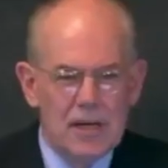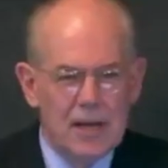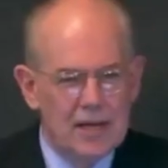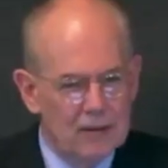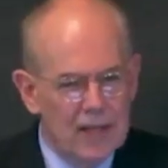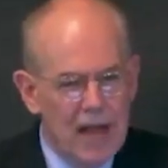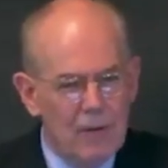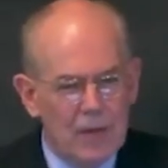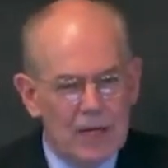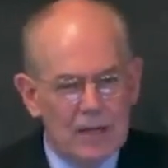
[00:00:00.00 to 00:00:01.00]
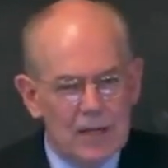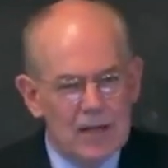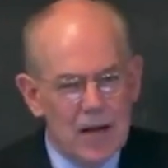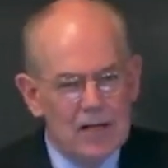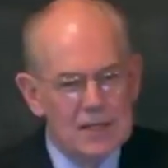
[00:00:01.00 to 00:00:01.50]
in allowing the
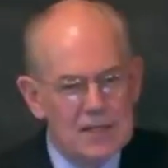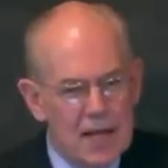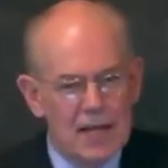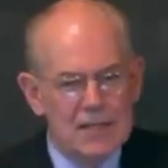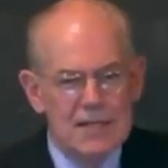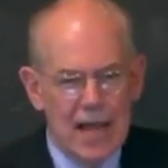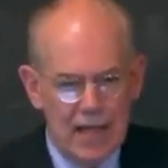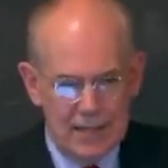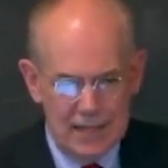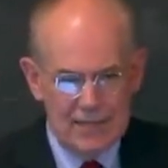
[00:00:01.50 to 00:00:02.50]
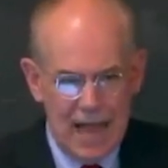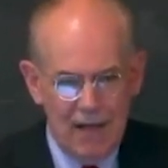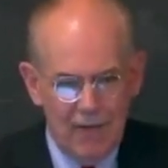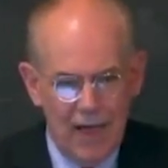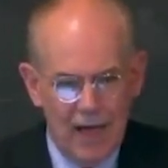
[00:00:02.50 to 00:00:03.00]
United States and its
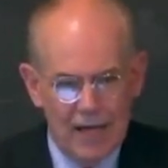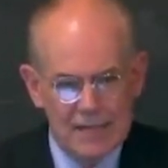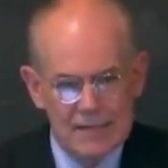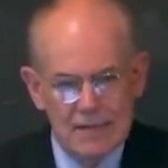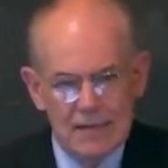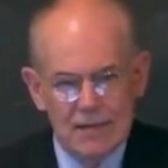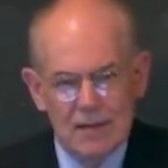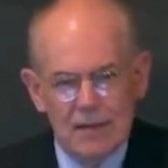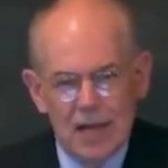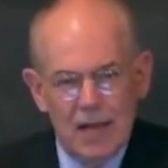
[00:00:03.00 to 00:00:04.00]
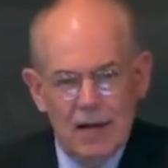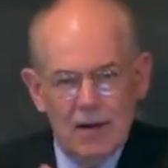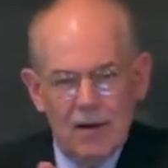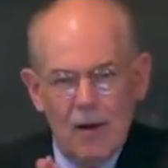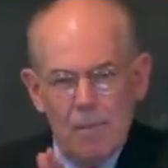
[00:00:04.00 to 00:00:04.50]
allies to
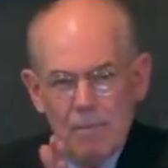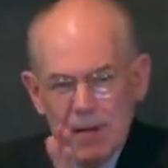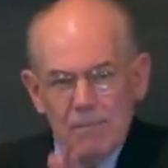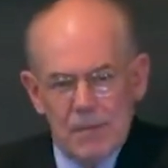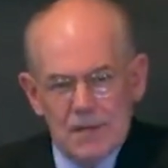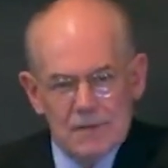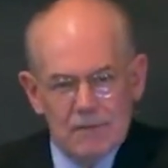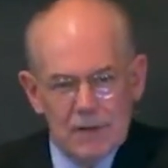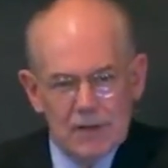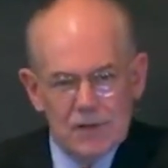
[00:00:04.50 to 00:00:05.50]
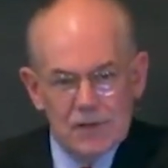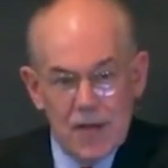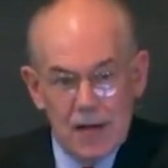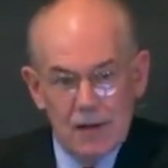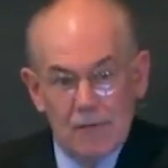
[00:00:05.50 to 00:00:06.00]
take a big piece of real
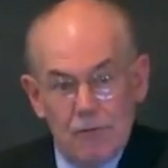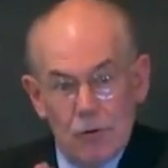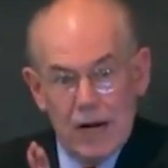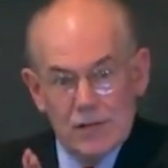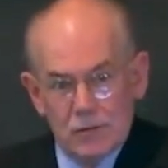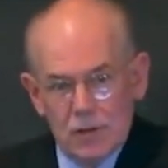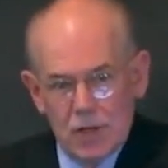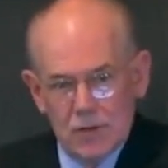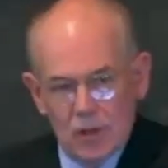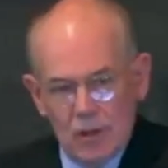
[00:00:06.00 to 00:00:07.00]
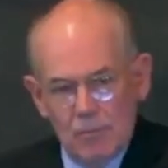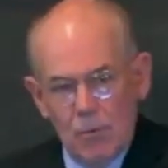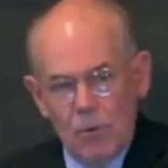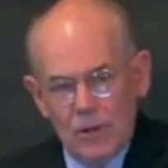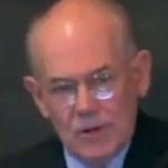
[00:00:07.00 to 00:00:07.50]
estate of great strategic
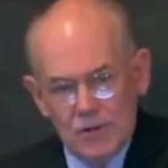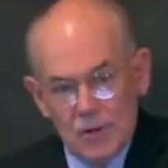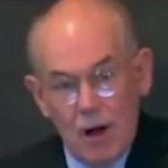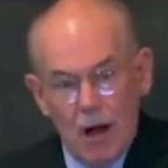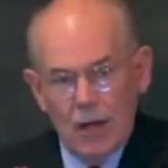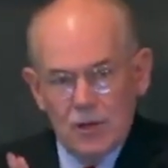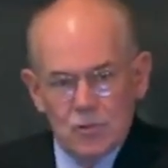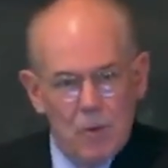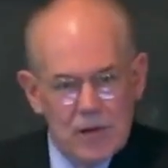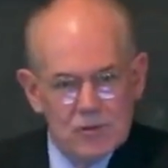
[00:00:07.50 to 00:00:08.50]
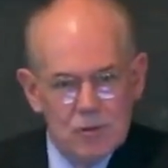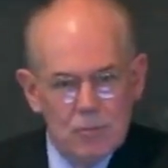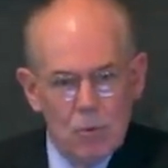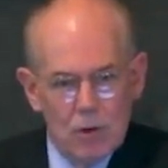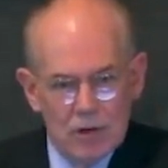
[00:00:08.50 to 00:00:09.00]
importance on its western
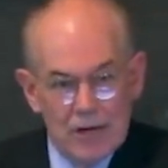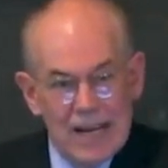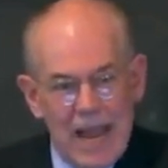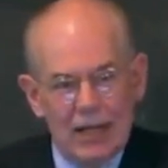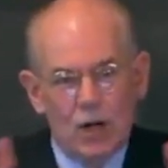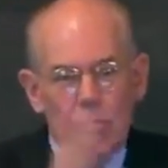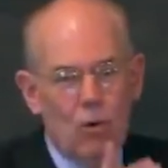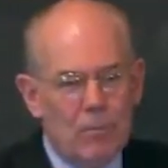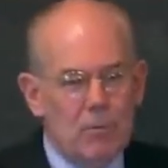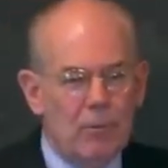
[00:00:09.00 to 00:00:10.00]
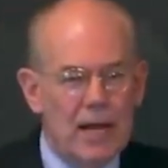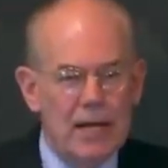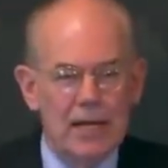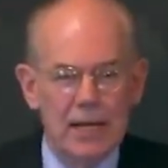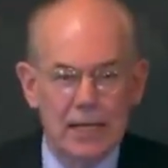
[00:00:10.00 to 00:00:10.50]
border and
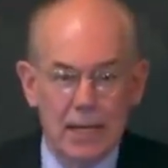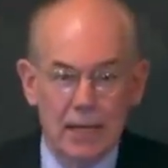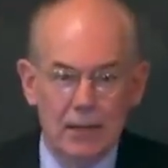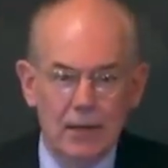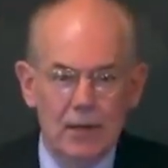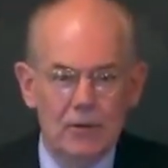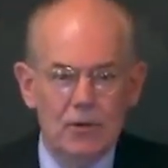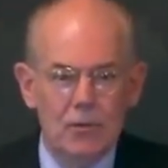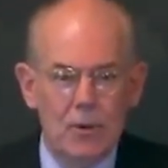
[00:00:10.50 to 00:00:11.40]
incorporate it into the